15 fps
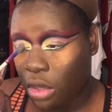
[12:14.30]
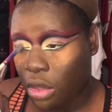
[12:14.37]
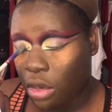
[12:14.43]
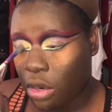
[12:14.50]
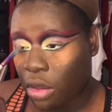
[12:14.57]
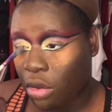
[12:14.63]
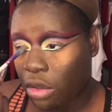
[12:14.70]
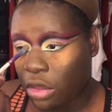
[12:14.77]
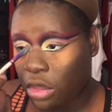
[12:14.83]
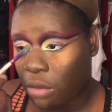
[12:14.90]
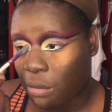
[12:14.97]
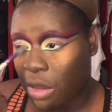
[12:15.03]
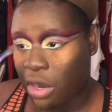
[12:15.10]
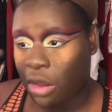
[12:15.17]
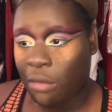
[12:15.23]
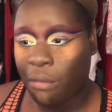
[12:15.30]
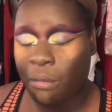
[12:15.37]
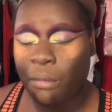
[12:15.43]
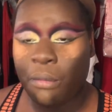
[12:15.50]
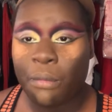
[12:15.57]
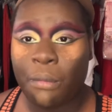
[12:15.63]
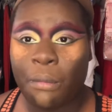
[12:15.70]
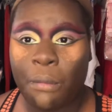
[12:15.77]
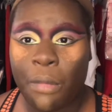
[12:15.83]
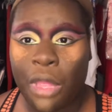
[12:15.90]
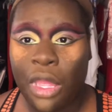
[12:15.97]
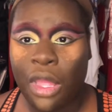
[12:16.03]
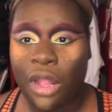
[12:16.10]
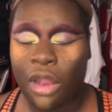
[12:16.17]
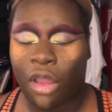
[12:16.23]
As long as I'm alone.
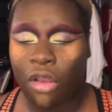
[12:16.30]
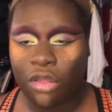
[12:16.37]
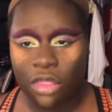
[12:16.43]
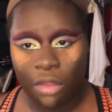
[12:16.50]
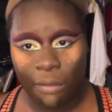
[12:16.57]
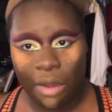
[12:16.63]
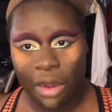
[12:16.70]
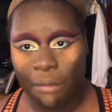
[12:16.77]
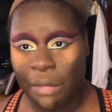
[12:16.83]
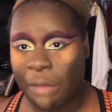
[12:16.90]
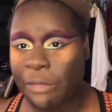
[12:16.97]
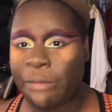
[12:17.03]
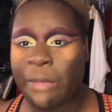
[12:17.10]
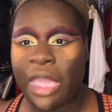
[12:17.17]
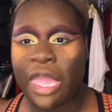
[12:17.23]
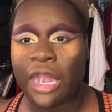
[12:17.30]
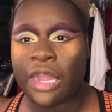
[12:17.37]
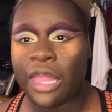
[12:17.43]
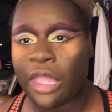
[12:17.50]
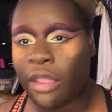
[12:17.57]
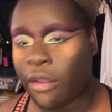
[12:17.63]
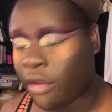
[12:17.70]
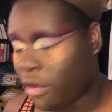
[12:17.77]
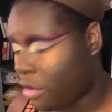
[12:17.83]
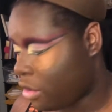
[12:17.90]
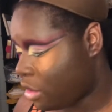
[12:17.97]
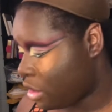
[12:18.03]
Always number don't make me mad today, girl.